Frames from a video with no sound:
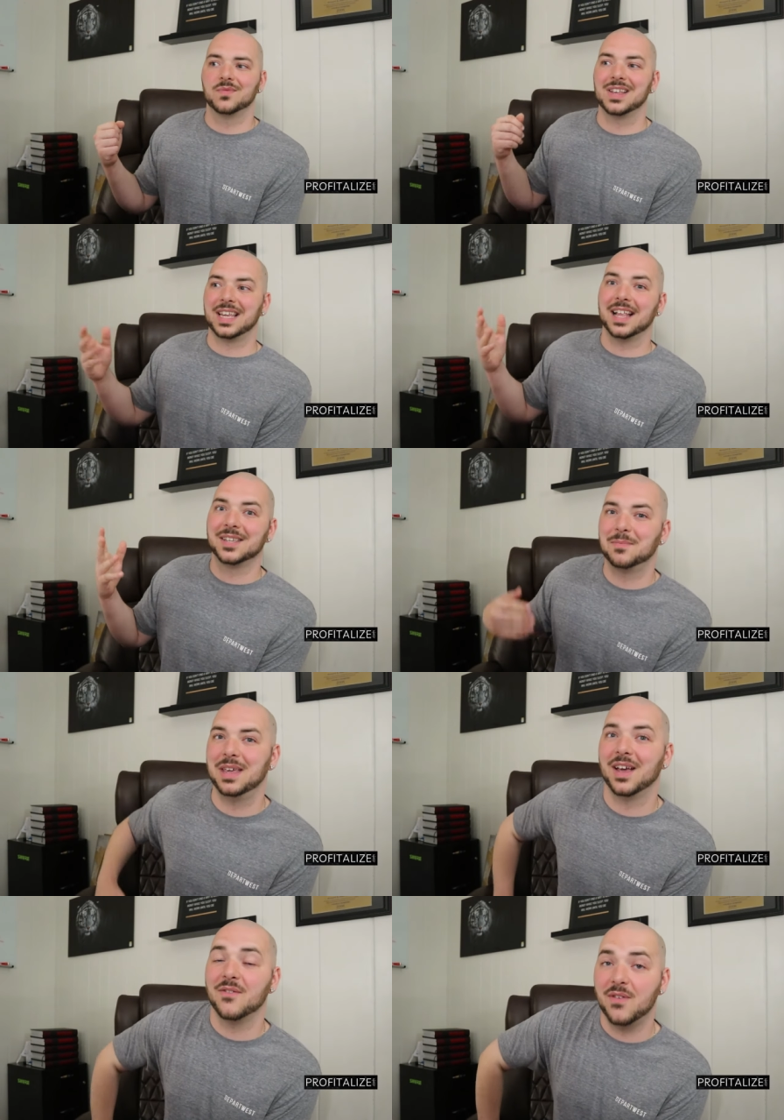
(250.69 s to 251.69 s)
This ends up
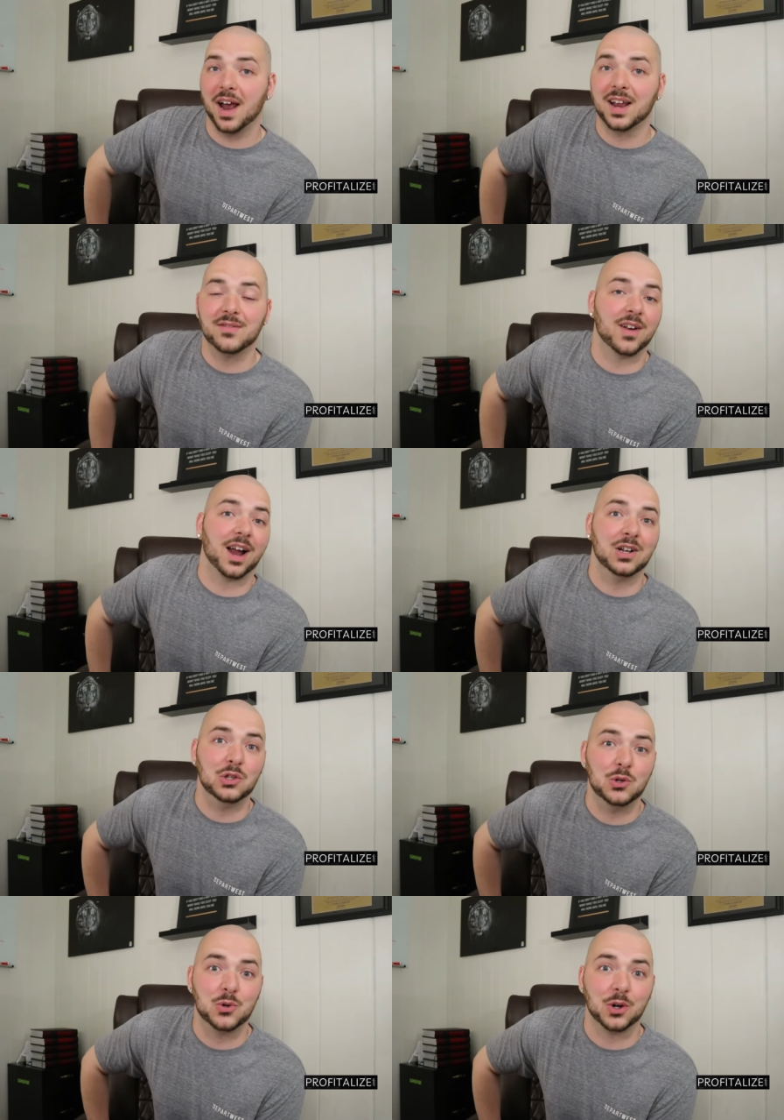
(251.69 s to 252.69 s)
being a very, very
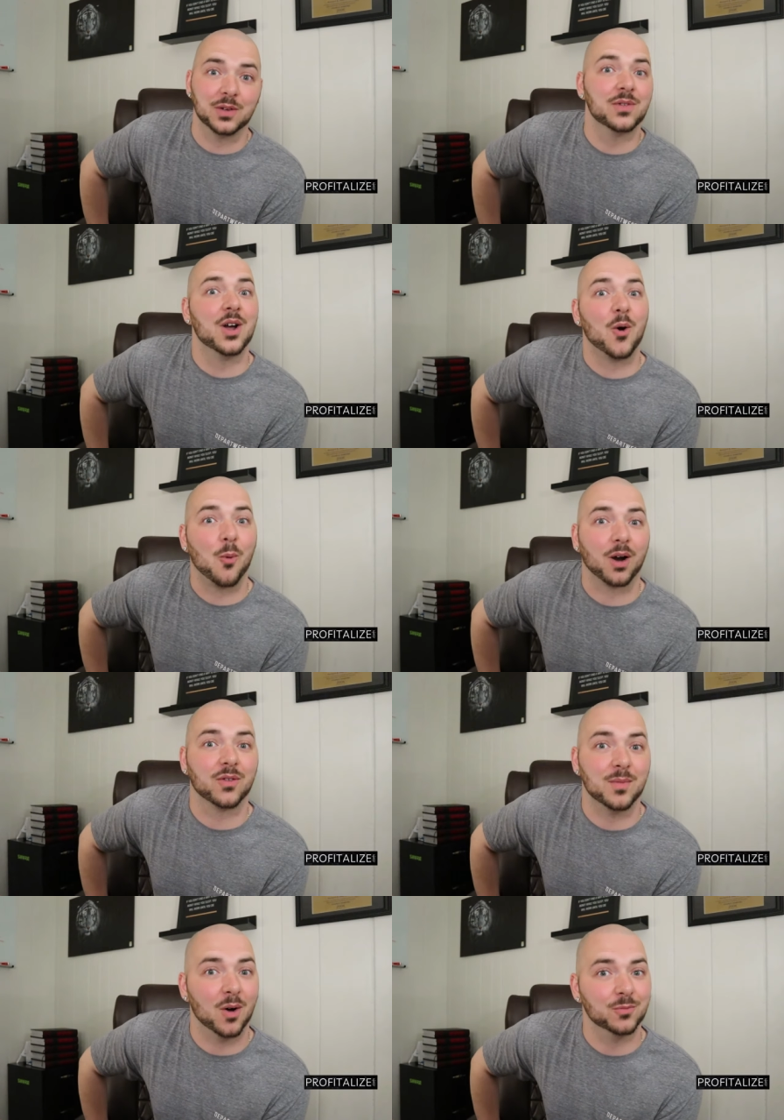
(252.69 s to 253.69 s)
lucrative work
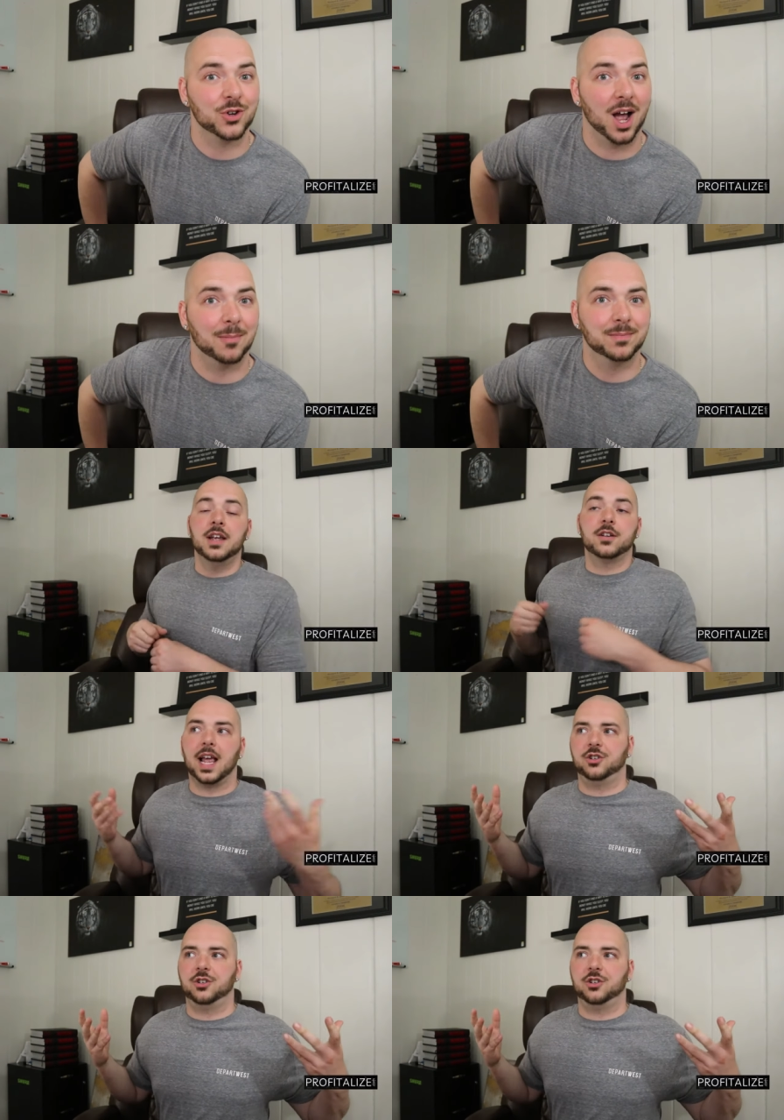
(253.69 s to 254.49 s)
from home job. Here's